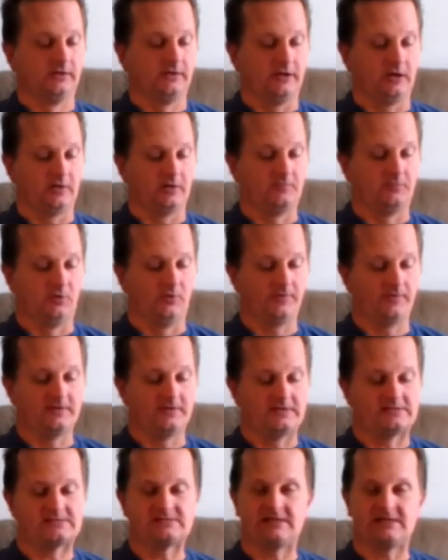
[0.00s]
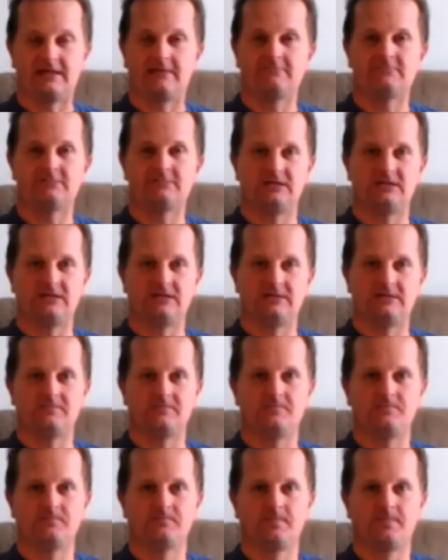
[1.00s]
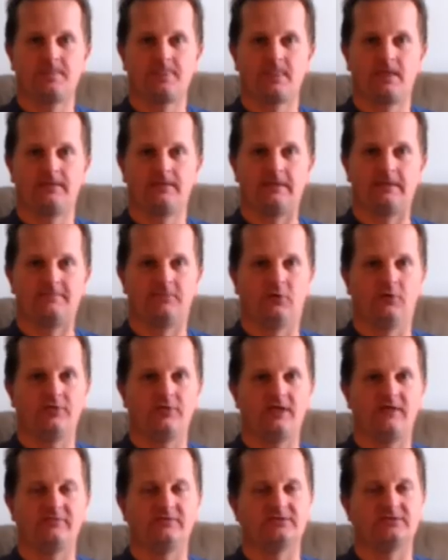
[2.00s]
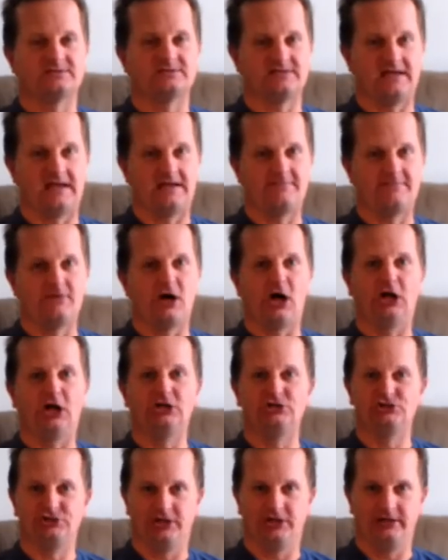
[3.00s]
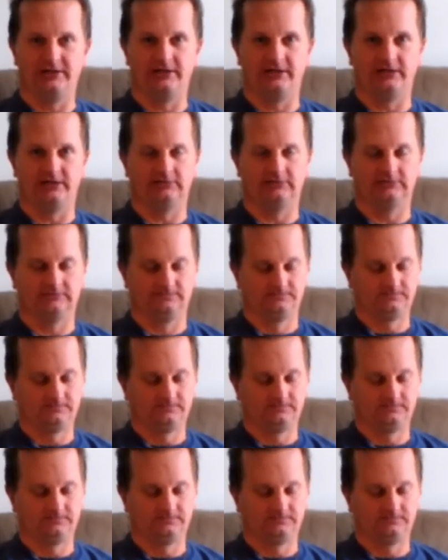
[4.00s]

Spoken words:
They are both on the same team. They both have the same agenda.